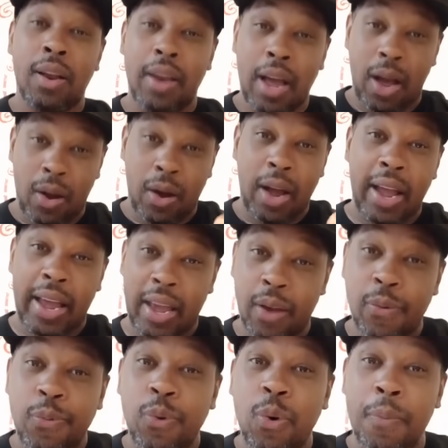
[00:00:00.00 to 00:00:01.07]
Now, a
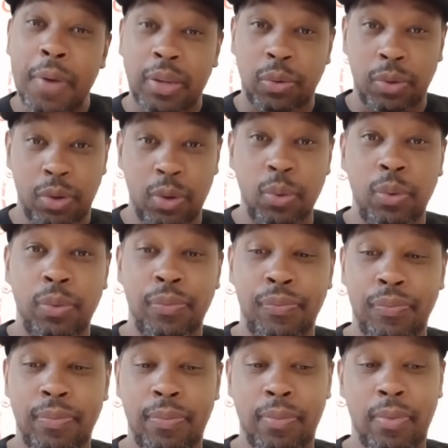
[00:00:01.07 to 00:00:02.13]
handful mess with you.
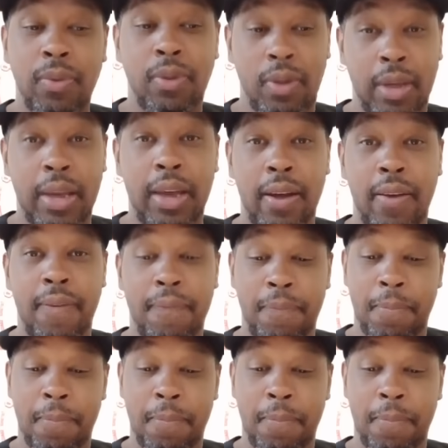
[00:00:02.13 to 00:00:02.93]
Yeah.